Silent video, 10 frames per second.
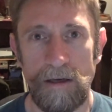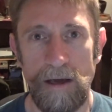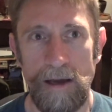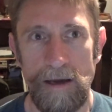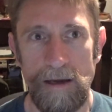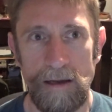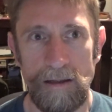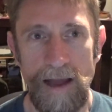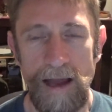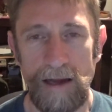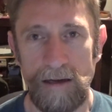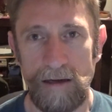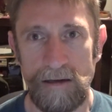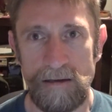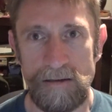a leg
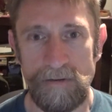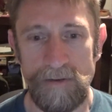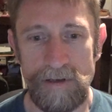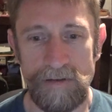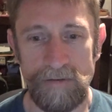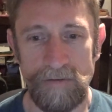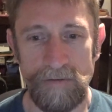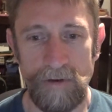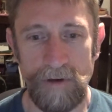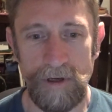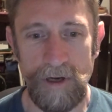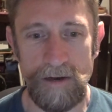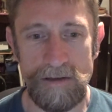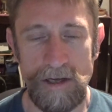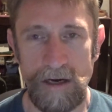as if it's floating
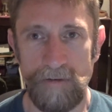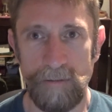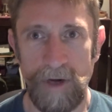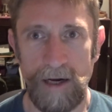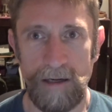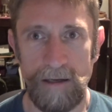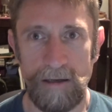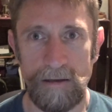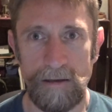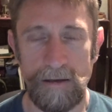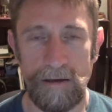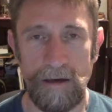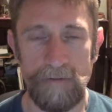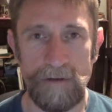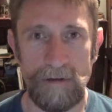outside of your body, and
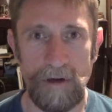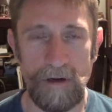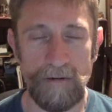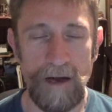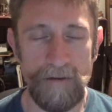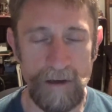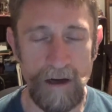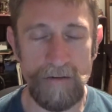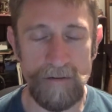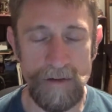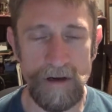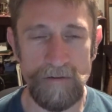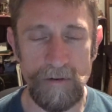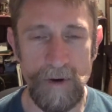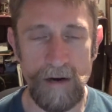have it hover there
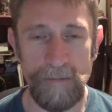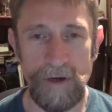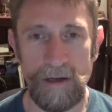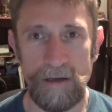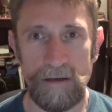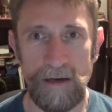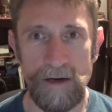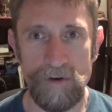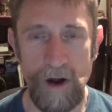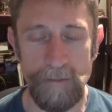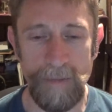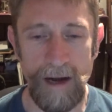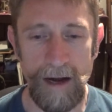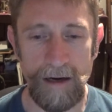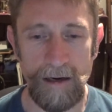for about a minute and let it drop
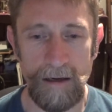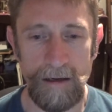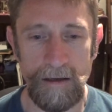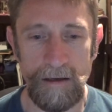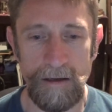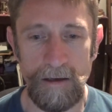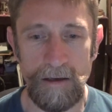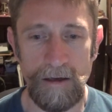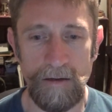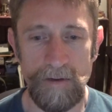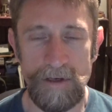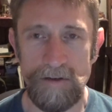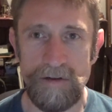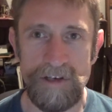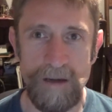back. And then
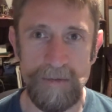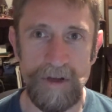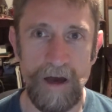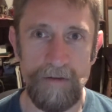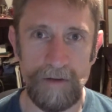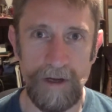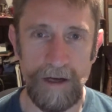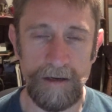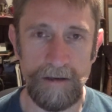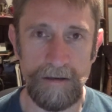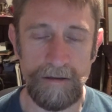do the same with the other leg.